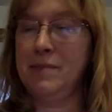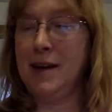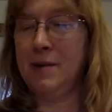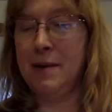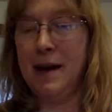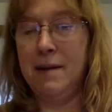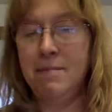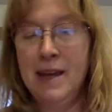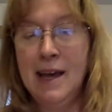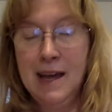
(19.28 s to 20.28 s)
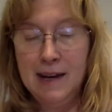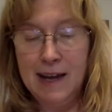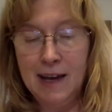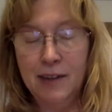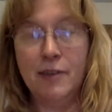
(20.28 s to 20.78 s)
okay.
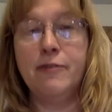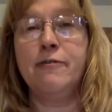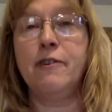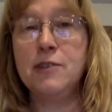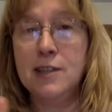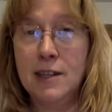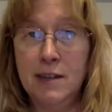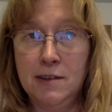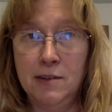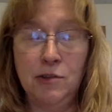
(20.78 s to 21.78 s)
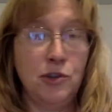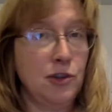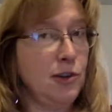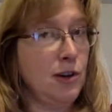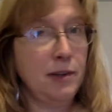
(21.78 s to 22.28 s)
Now, the first thing you do, you should
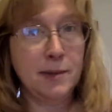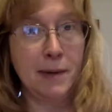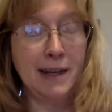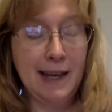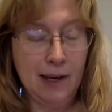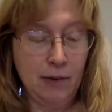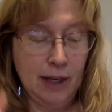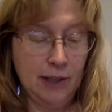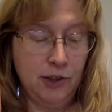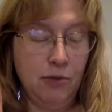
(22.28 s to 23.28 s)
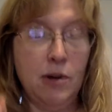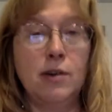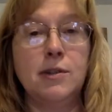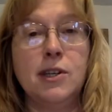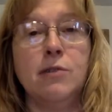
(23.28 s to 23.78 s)
know this by now, is you
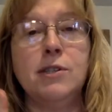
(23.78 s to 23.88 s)
always